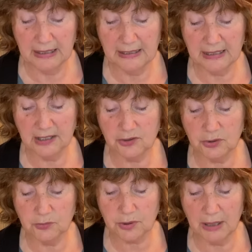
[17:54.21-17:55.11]
And as
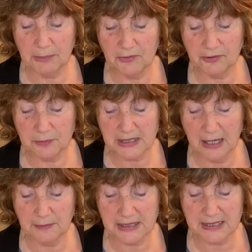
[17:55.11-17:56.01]
you tremble from
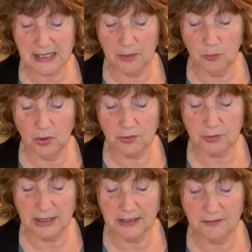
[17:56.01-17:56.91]
time to time,
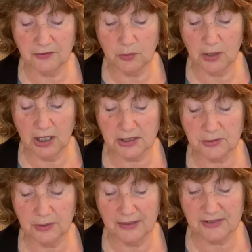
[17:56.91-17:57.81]
wondering if you ought
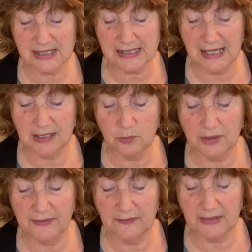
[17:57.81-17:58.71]
to have stayed
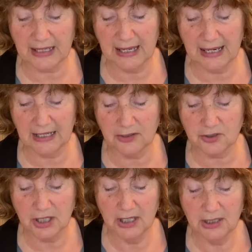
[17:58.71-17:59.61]
within the
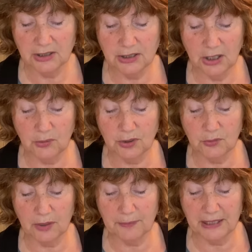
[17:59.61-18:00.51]
cage, know you
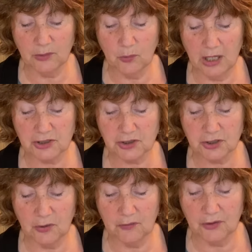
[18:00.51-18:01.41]
are being watched
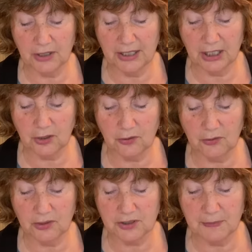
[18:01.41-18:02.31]
over and
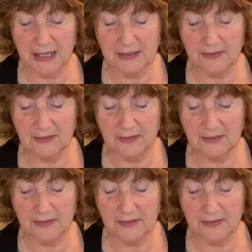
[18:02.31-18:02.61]
encouraged by